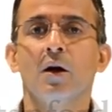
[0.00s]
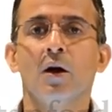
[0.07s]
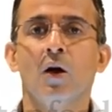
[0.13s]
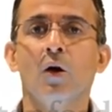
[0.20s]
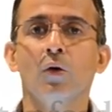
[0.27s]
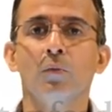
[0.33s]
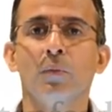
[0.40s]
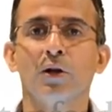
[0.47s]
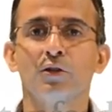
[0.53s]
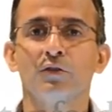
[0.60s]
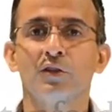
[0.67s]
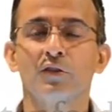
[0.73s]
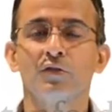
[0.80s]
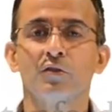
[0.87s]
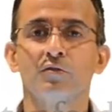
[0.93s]
a whole bunch of
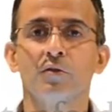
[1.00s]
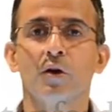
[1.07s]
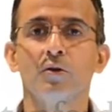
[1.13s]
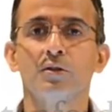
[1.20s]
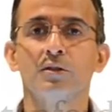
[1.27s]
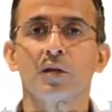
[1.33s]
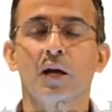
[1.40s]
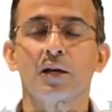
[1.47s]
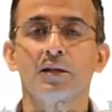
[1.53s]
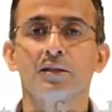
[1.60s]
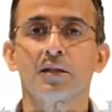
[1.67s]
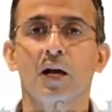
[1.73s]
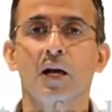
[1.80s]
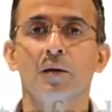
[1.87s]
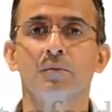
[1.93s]
different road sign
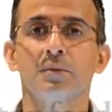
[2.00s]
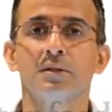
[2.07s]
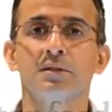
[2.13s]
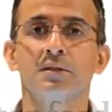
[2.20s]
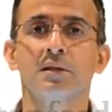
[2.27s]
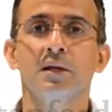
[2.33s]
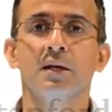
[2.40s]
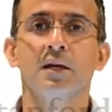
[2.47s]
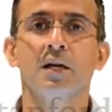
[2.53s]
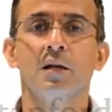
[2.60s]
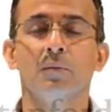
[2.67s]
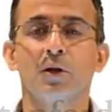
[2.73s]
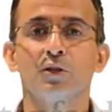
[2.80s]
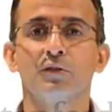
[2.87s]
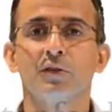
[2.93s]
types and
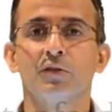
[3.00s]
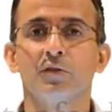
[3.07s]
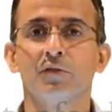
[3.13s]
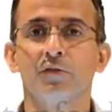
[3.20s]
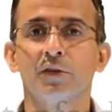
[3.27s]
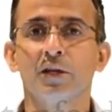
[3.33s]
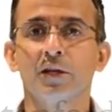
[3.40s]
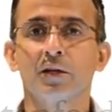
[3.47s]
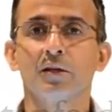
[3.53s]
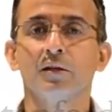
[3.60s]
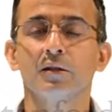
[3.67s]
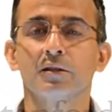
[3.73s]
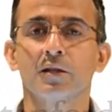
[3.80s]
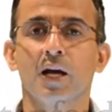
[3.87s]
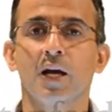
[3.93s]
a bunch of different
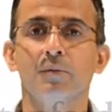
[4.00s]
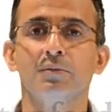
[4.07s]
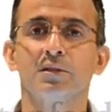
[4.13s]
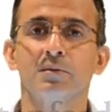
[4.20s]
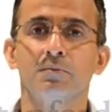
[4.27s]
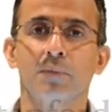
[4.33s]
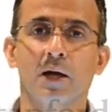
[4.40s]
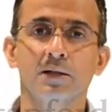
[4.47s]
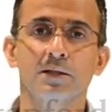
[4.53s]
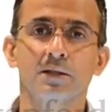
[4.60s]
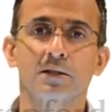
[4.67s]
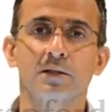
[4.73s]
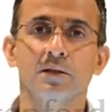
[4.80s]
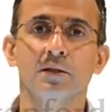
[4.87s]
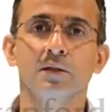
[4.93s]
vehicle types and
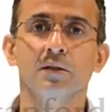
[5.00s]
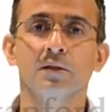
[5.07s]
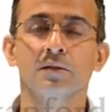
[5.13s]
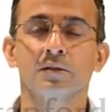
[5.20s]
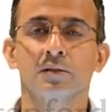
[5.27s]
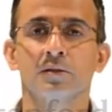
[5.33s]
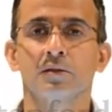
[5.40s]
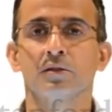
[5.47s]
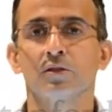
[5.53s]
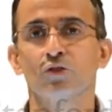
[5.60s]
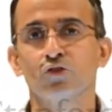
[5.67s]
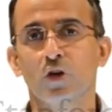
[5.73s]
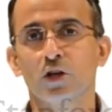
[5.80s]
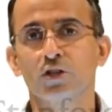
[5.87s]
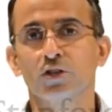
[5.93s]
bicycles and
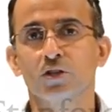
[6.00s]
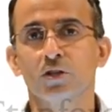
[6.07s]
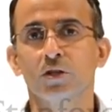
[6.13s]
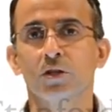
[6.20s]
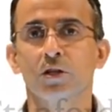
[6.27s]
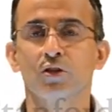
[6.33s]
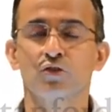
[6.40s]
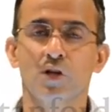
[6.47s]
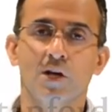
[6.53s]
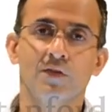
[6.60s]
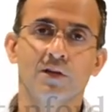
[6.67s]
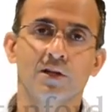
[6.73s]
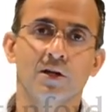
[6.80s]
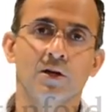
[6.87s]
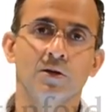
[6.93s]
construction and
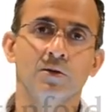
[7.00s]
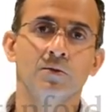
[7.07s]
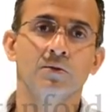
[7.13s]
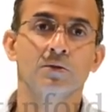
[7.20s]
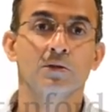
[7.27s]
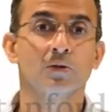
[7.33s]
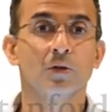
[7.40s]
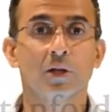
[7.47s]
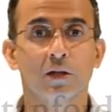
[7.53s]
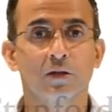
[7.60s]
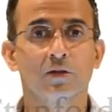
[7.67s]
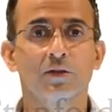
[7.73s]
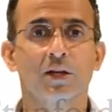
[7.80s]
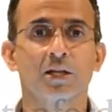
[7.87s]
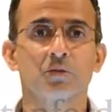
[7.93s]
traffic cones and all the other
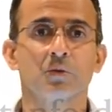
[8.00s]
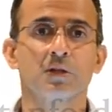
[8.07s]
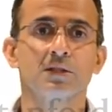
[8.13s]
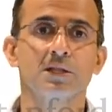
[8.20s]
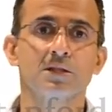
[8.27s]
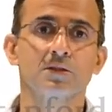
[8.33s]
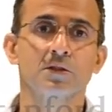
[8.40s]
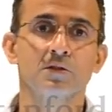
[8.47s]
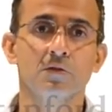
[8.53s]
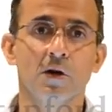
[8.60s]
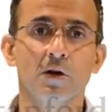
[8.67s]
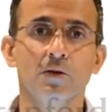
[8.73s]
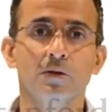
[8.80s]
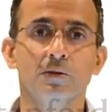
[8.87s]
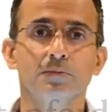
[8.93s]
things one sees on the
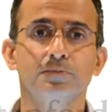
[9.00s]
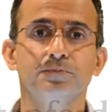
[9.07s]
road.